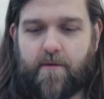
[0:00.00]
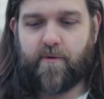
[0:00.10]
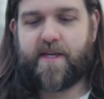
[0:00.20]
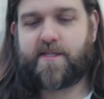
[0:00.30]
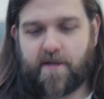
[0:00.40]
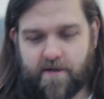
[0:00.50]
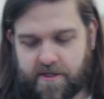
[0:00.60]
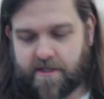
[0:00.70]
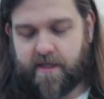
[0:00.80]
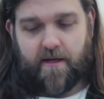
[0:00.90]

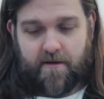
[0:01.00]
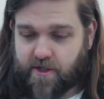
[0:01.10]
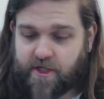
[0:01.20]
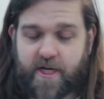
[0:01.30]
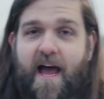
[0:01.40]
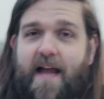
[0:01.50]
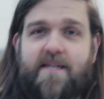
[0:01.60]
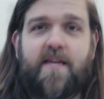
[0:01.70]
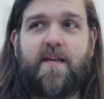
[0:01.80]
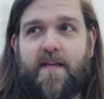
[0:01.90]
researched, shot,
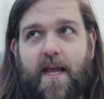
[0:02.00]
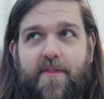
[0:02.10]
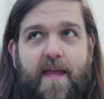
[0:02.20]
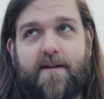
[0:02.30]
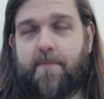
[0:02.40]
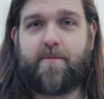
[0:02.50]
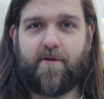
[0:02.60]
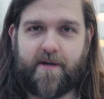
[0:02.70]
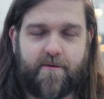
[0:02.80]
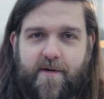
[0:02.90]
and then
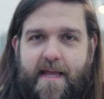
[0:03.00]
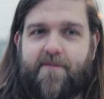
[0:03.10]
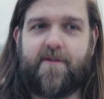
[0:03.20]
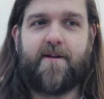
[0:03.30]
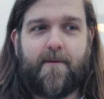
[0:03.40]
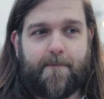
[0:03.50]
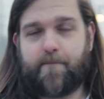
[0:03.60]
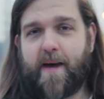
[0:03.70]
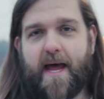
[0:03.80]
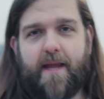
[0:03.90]
uploaded and whatever
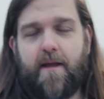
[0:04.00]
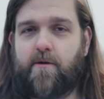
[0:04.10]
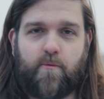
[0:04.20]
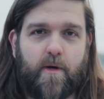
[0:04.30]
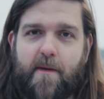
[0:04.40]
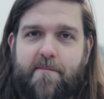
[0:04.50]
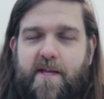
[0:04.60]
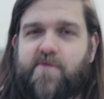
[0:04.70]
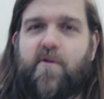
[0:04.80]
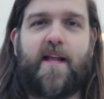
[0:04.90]
by one of my
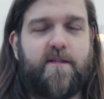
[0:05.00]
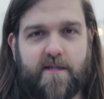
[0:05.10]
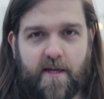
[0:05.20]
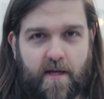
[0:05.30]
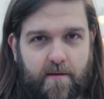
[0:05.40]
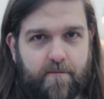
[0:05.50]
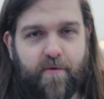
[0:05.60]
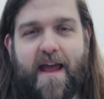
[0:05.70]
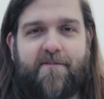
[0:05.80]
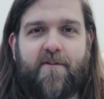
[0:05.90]
best friends,
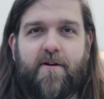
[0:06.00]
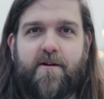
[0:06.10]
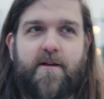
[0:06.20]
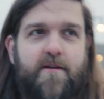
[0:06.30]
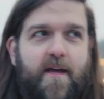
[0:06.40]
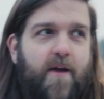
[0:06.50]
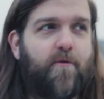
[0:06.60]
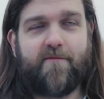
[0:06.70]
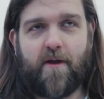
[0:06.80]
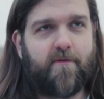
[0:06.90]
Bradford,
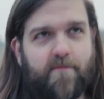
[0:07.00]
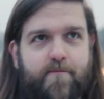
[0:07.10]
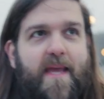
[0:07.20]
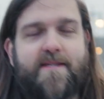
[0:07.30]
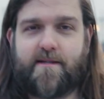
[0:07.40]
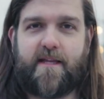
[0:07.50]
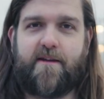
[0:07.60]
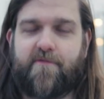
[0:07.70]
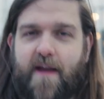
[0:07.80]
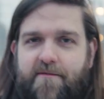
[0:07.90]
who I've known basically
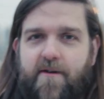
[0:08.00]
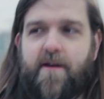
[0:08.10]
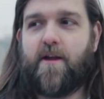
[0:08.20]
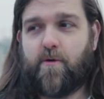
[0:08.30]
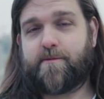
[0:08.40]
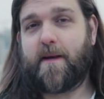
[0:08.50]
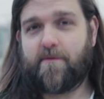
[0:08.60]
forever, which, by the